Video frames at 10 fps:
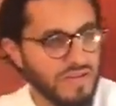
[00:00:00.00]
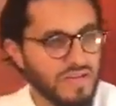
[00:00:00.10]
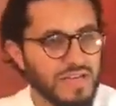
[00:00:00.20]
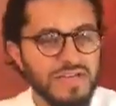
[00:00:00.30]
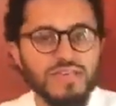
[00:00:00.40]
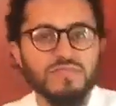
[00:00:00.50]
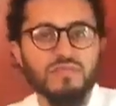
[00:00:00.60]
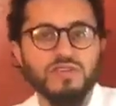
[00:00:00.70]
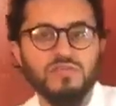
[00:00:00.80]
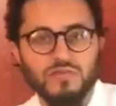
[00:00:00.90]
is
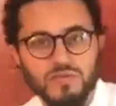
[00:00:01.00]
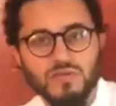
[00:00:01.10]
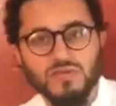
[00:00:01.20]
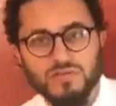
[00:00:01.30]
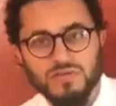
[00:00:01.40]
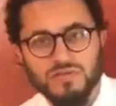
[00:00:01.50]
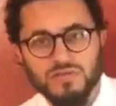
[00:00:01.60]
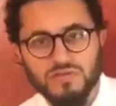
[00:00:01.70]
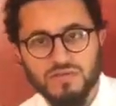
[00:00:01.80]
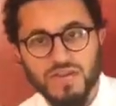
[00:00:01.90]
majroor
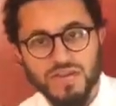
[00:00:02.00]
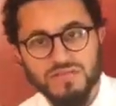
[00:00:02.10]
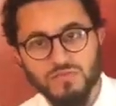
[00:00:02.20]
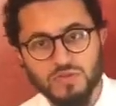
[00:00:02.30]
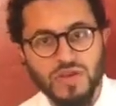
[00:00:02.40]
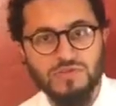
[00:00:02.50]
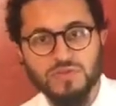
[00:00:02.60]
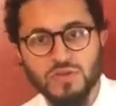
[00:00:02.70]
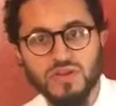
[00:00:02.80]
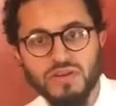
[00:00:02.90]
and it's mudaf
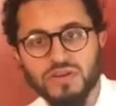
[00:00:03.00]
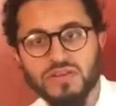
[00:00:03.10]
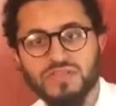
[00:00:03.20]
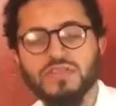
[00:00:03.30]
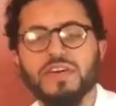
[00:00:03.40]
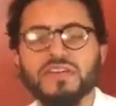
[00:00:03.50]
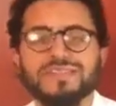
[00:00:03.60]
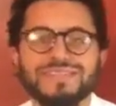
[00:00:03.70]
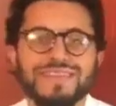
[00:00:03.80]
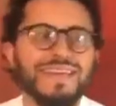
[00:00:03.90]
to it, then
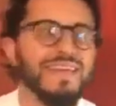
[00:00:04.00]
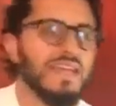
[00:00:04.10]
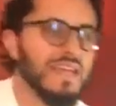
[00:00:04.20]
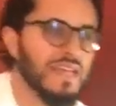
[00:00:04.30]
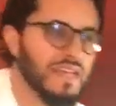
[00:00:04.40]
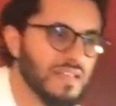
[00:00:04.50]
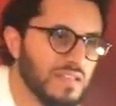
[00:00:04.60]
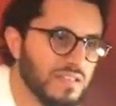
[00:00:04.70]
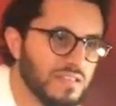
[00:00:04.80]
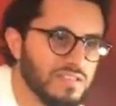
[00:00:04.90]
it's illah.
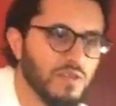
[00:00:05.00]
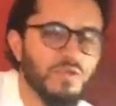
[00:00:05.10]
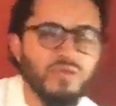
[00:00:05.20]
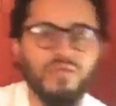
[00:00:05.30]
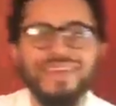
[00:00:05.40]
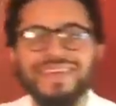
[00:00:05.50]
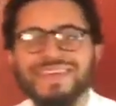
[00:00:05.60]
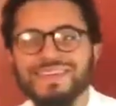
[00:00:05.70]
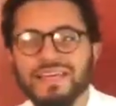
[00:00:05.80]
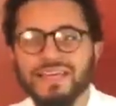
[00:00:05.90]
So
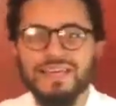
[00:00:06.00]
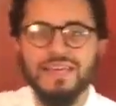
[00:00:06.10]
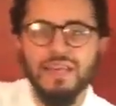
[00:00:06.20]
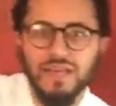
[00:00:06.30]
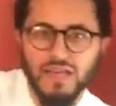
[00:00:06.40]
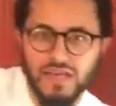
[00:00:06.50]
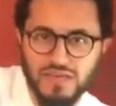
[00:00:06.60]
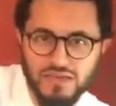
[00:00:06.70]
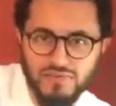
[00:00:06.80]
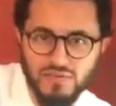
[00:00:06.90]
fi
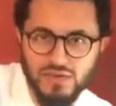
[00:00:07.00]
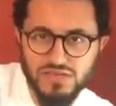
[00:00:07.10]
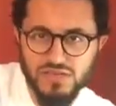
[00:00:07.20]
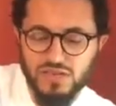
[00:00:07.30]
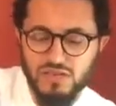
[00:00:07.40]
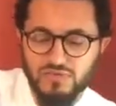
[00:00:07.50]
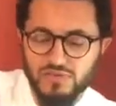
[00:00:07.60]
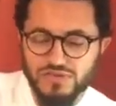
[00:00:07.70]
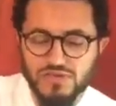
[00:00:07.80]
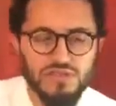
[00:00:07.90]
dinillahi afwaja
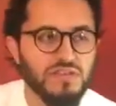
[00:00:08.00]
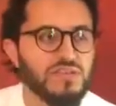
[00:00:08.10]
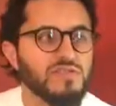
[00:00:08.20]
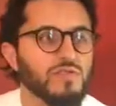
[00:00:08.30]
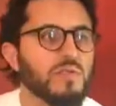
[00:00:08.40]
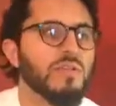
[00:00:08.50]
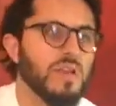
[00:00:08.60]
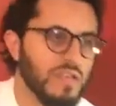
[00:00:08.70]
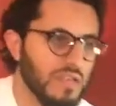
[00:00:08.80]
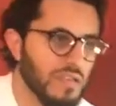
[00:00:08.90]
versus
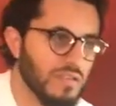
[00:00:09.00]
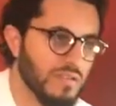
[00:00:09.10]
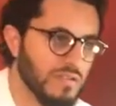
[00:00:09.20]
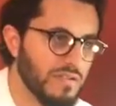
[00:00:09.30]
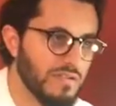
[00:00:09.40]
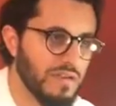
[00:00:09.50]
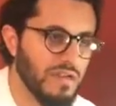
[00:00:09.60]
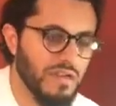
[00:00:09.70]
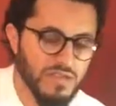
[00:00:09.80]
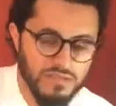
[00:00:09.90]
nasrullahi.
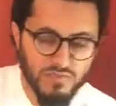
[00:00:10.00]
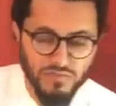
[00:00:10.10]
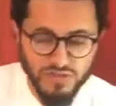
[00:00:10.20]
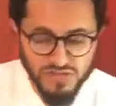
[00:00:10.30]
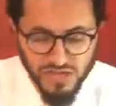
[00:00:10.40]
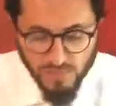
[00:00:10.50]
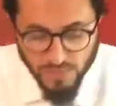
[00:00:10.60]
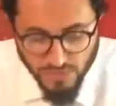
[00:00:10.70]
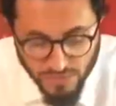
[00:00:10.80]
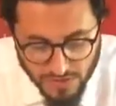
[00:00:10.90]
Alright? So for
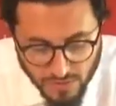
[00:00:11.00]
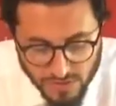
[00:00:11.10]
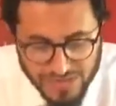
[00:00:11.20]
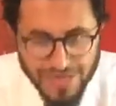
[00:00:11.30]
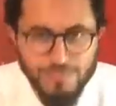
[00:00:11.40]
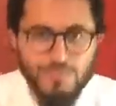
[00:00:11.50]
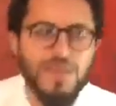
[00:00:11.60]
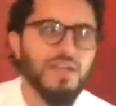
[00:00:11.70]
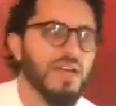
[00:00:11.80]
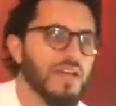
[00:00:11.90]
example, you would say
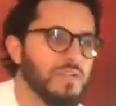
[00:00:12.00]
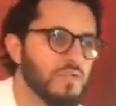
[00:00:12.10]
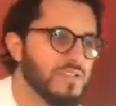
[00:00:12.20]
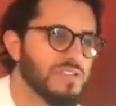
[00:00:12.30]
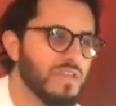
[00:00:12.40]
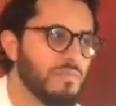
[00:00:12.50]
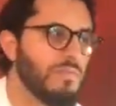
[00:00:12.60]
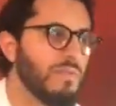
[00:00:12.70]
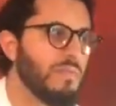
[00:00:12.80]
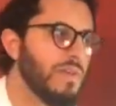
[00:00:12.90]
billah. You wouldn't say
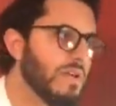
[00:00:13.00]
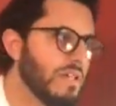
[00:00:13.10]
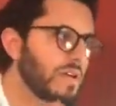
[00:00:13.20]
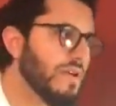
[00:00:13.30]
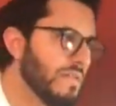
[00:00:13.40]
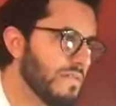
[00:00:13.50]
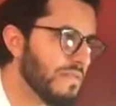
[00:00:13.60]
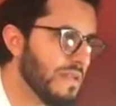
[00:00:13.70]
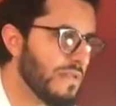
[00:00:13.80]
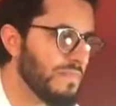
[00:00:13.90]
bi Allah.
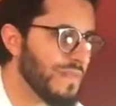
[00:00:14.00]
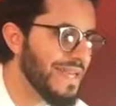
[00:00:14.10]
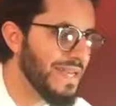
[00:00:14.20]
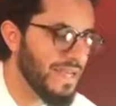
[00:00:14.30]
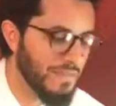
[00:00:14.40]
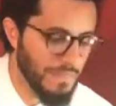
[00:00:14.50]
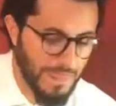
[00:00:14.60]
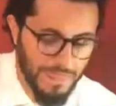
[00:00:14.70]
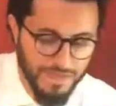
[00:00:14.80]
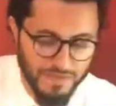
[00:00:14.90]
Right? Billah.
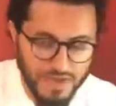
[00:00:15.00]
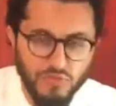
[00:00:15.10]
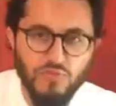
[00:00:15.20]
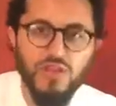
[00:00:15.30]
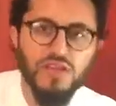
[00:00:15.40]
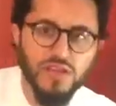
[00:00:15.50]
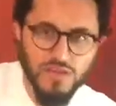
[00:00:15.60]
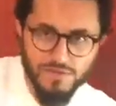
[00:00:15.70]
Okay? Fillah.